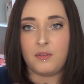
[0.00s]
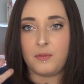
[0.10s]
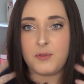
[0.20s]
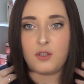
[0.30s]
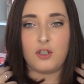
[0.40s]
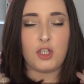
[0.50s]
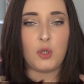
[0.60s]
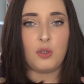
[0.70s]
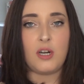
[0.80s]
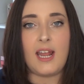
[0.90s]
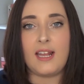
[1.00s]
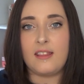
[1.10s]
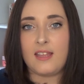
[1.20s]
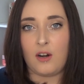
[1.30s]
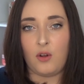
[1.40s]
from sort of shoulder
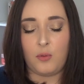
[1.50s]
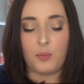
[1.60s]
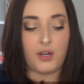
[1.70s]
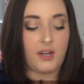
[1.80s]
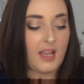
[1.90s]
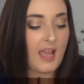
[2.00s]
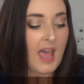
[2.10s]
length there onward.